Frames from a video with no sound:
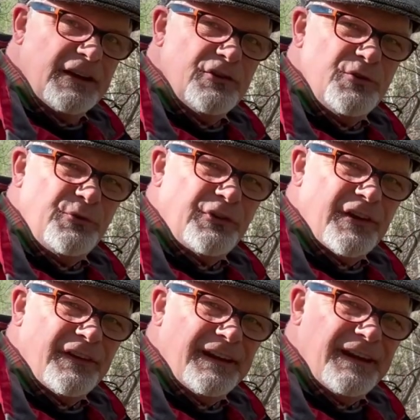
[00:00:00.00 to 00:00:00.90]
I use
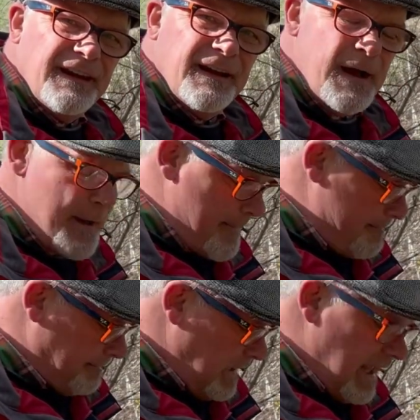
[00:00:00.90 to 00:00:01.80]
the
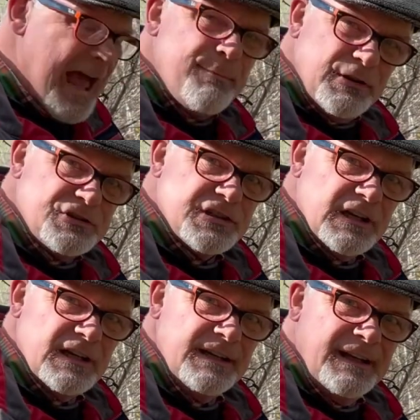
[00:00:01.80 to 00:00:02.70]

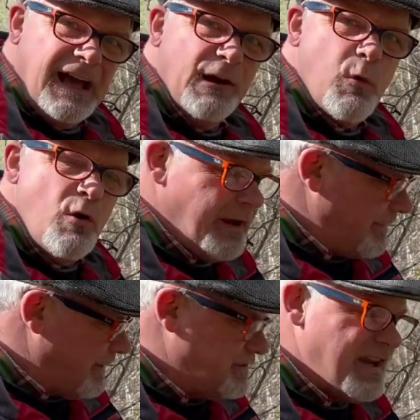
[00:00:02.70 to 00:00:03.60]
aperture, I won't
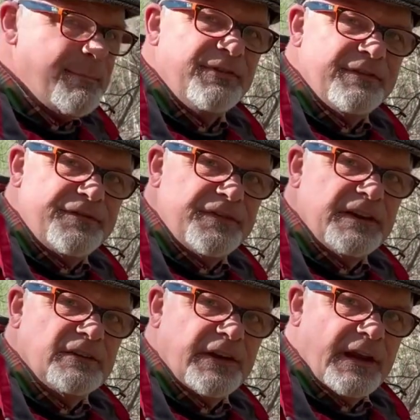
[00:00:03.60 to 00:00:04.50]
get the depth of
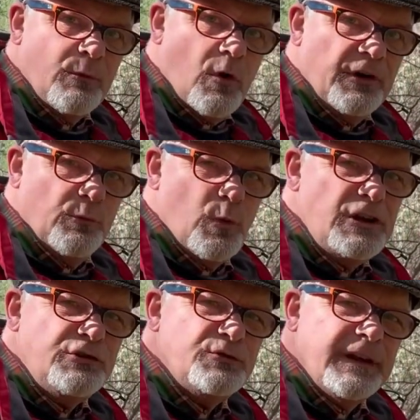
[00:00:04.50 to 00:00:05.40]
field that I want. And
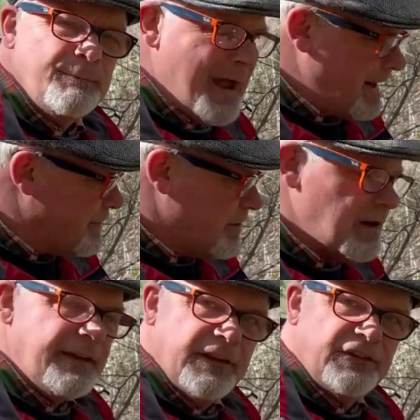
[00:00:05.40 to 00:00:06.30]
when you're doing macro
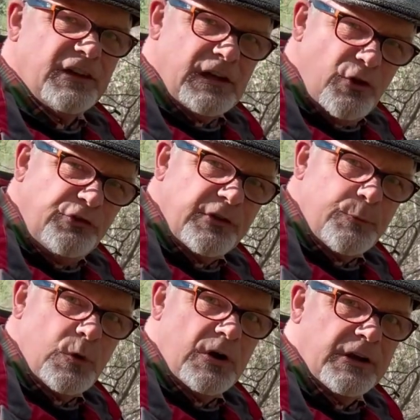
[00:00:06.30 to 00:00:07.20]
like this,
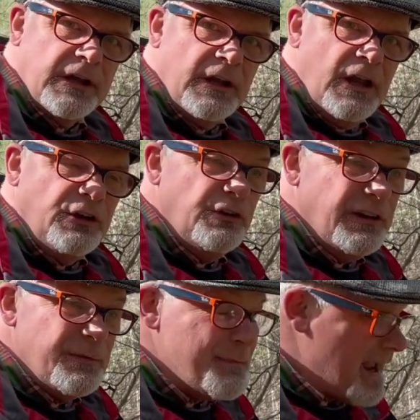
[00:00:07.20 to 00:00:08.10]
close-up work, you
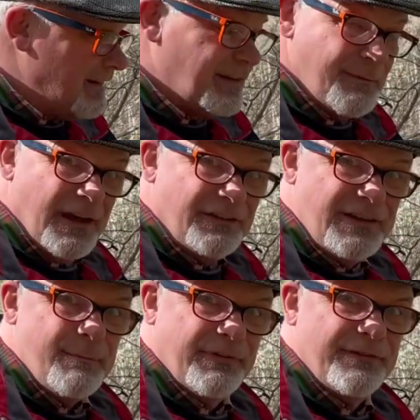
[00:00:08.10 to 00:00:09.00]
need to maximize
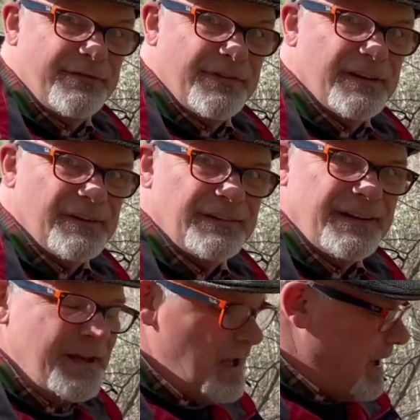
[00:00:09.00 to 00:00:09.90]
depth of field
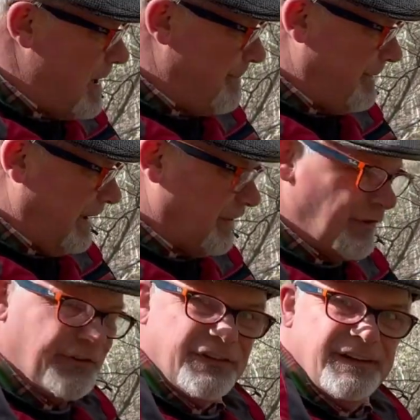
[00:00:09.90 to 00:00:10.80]

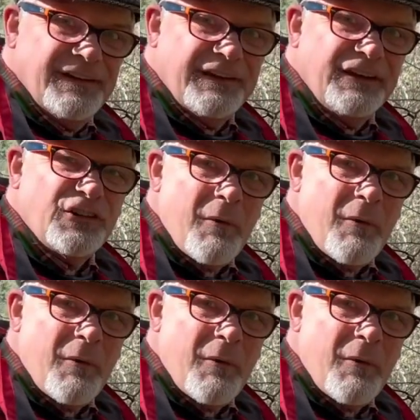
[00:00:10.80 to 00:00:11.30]
because things